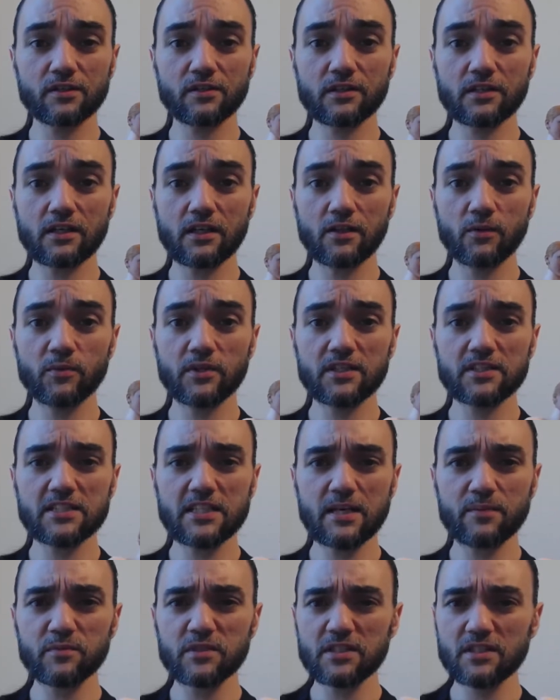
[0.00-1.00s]
and I'll be
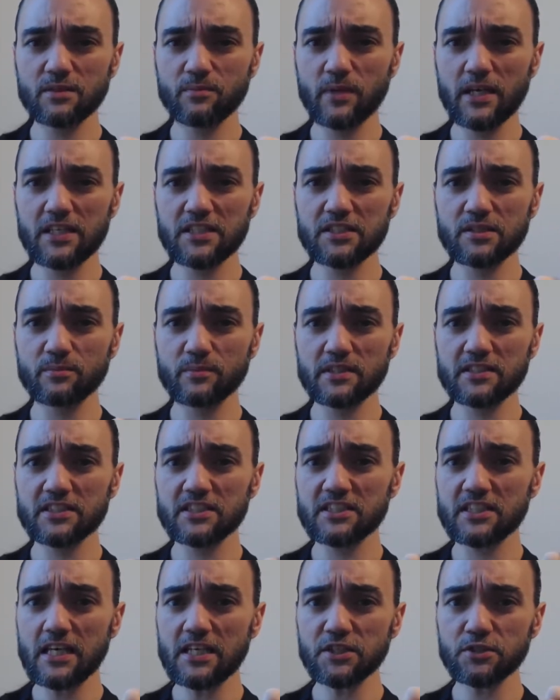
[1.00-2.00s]
attempting to make some
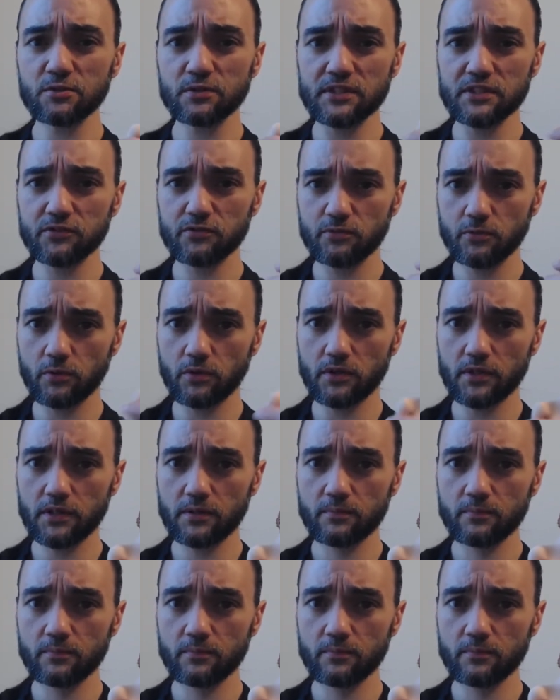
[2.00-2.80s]
accessories for it.